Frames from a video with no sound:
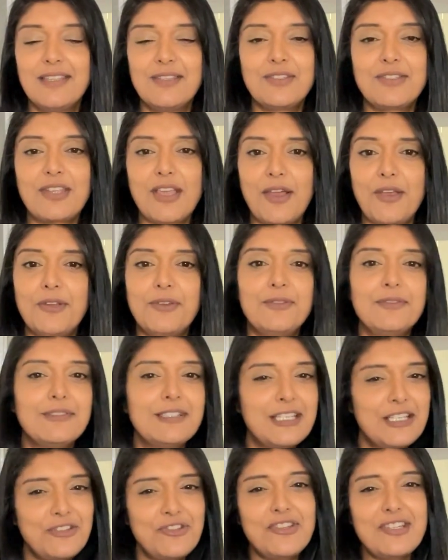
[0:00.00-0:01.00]
So
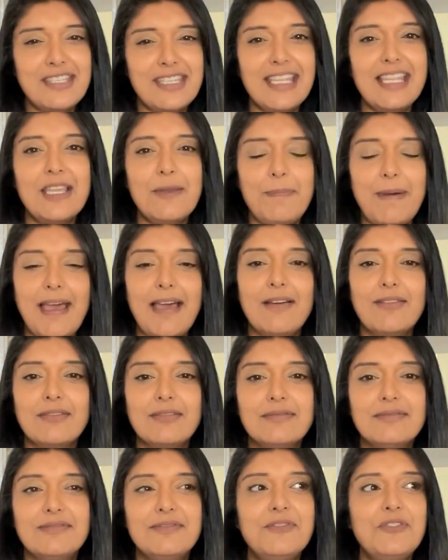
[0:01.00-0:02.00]
just think
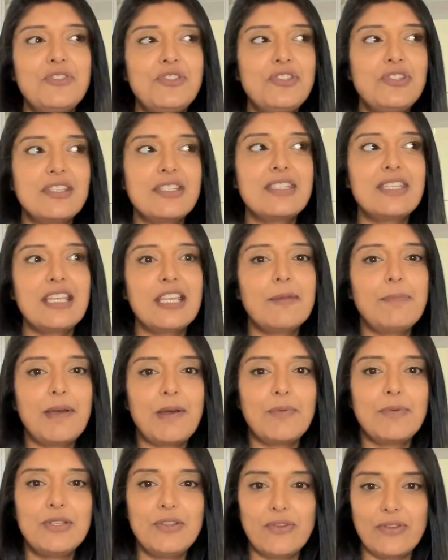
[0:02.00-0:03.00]
about
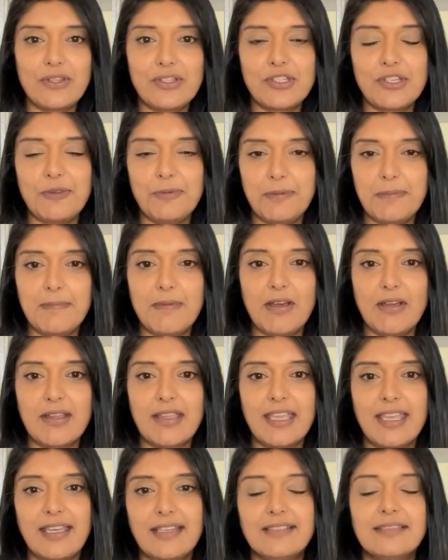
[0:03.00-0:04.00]
when you're at the
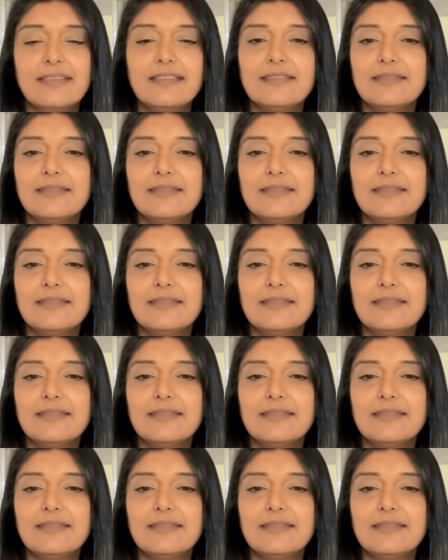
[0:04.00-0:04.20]
supermarket,